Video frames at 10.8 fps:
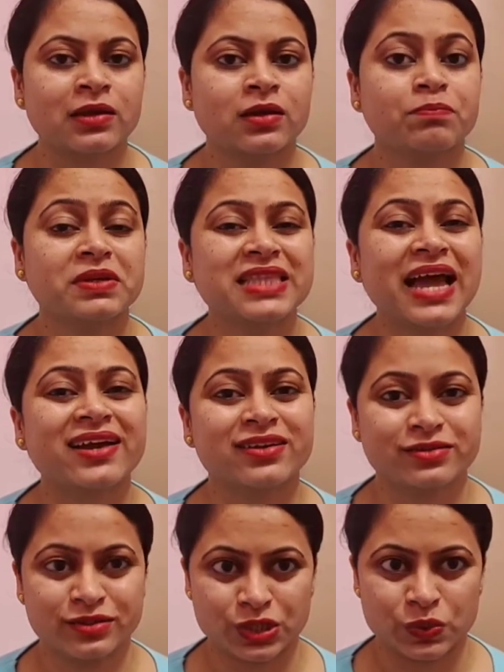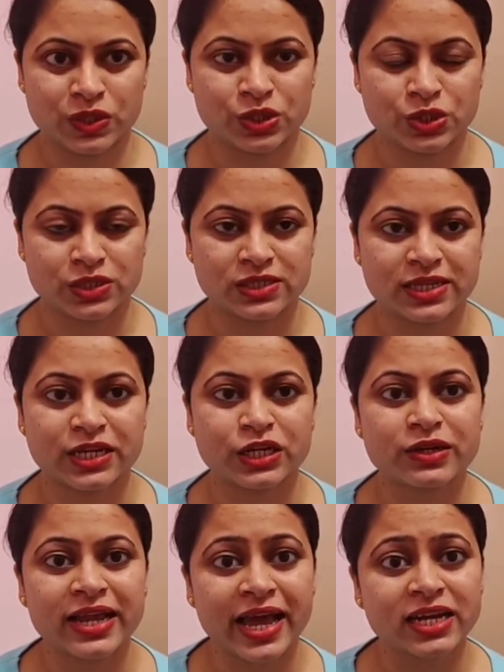pathetic situations, and it
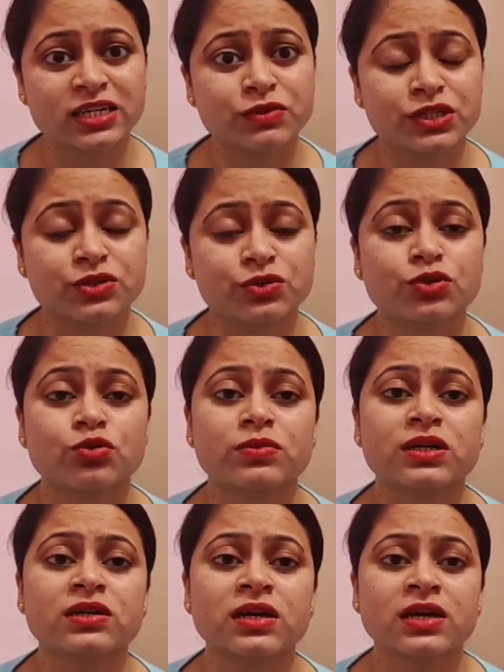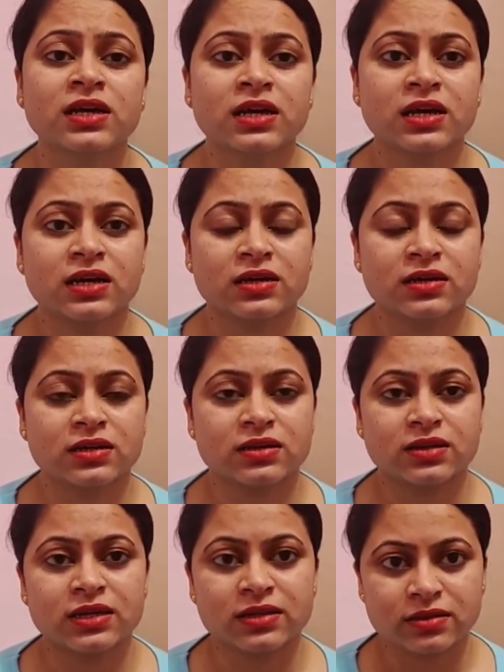lacked wit or humor
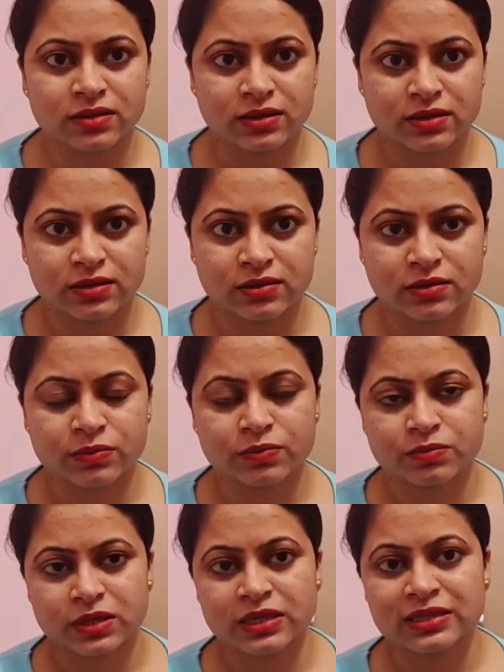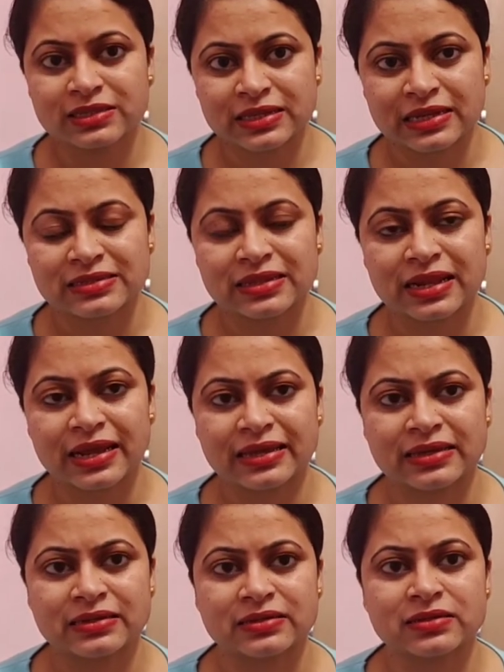in the sense
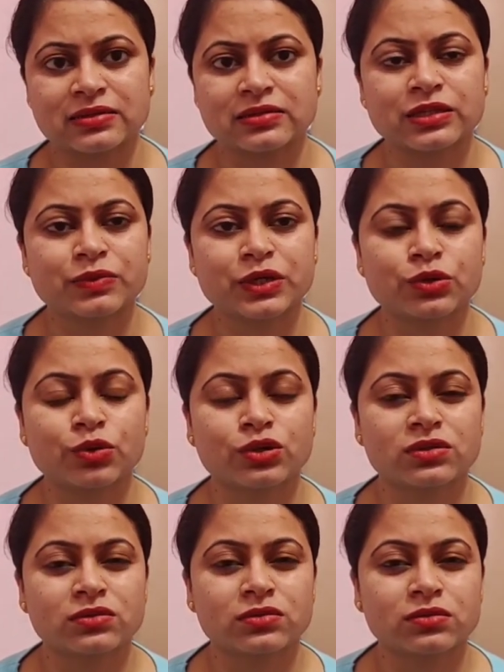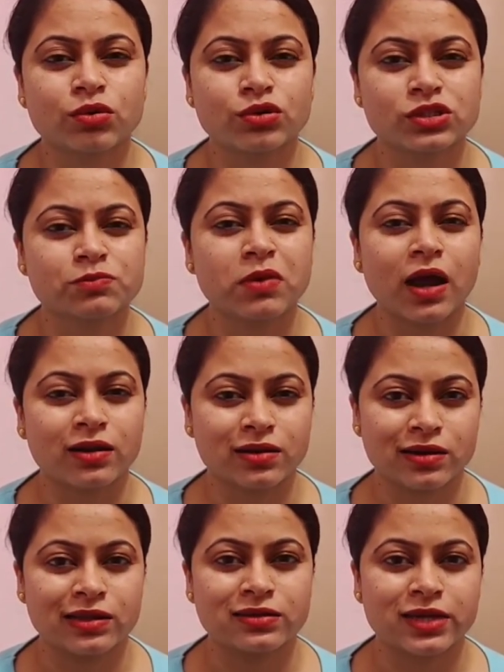like there were no those
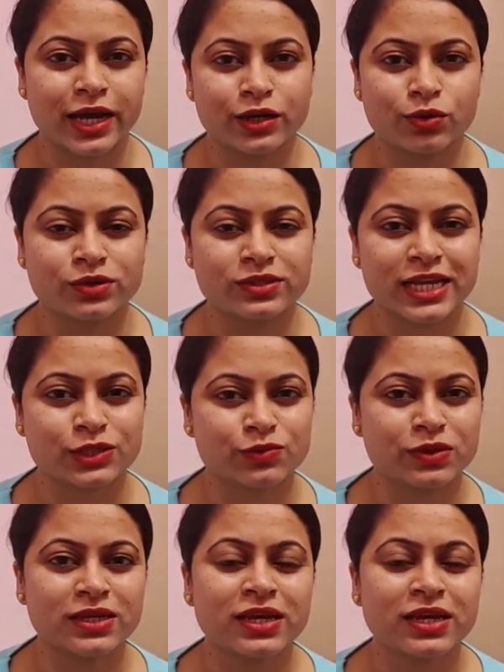sparkling dialogues as we